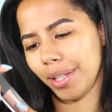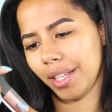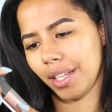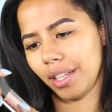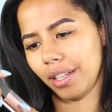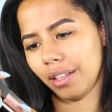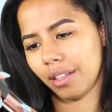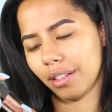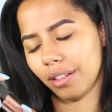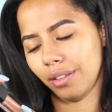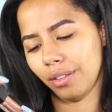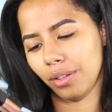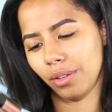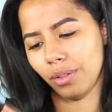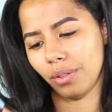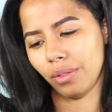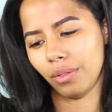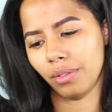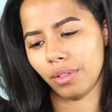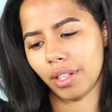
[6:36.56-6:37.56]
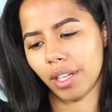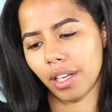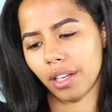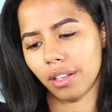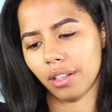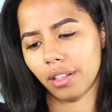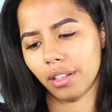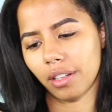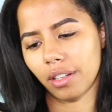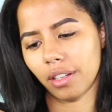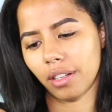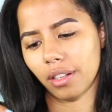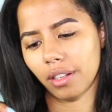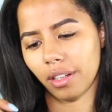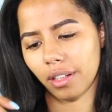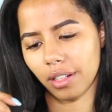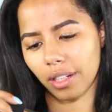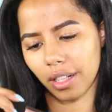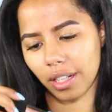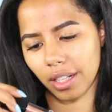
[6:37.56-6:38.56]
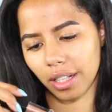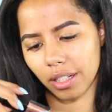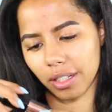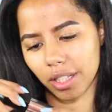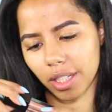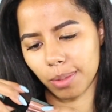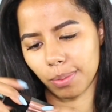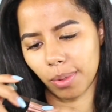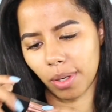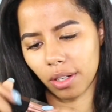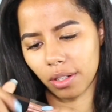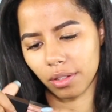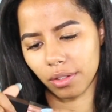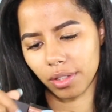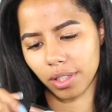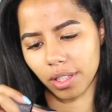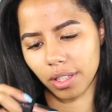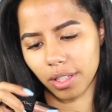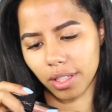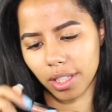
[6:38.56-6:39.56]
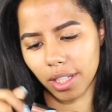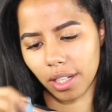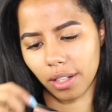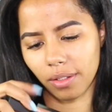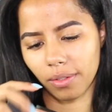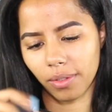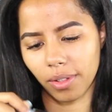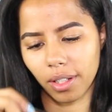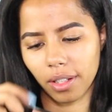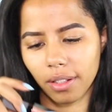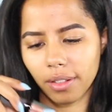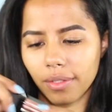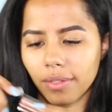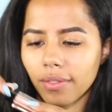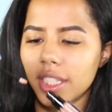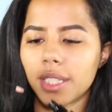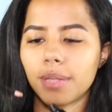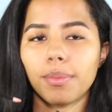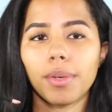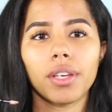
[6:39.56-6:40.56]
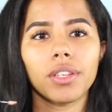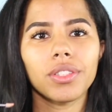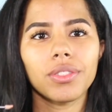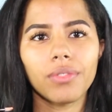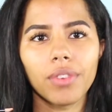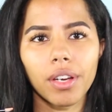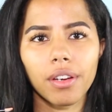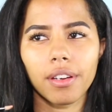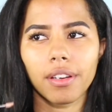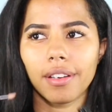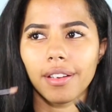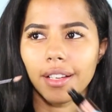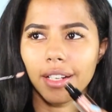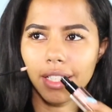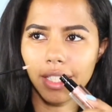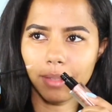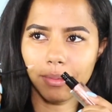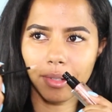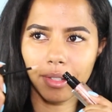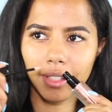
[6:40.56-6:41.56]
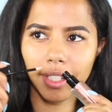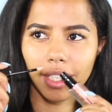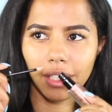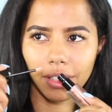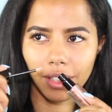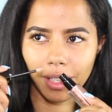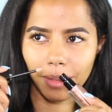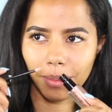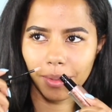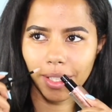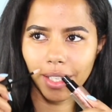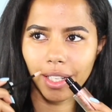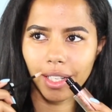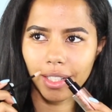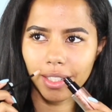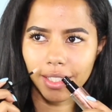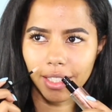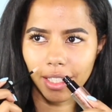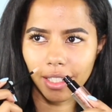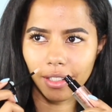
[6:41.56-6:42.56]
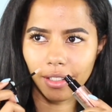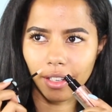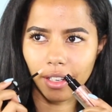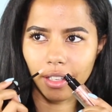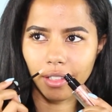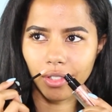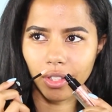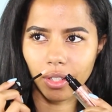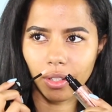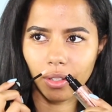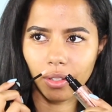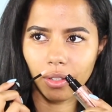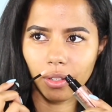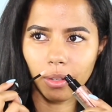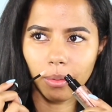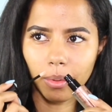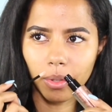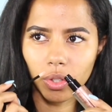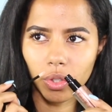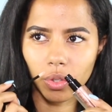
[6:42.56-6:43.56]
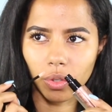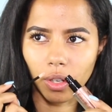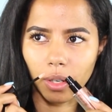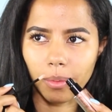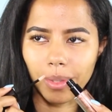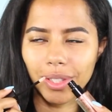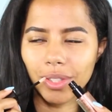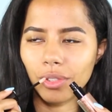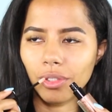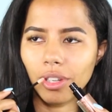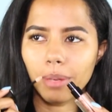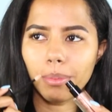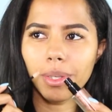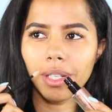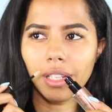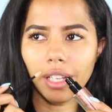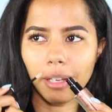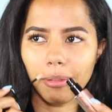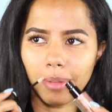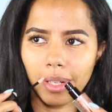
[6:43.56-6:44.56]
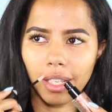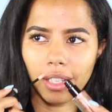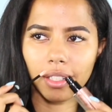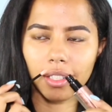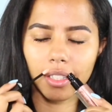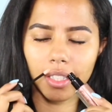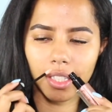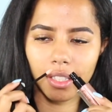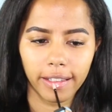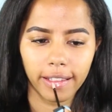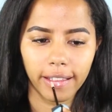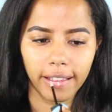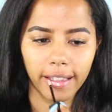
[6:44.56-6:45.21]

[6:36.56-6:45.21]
pink nude color, and it has sparkles inside of it. Smells very good. It smells like cupcakes and also a little bit of strawberry cupcakes.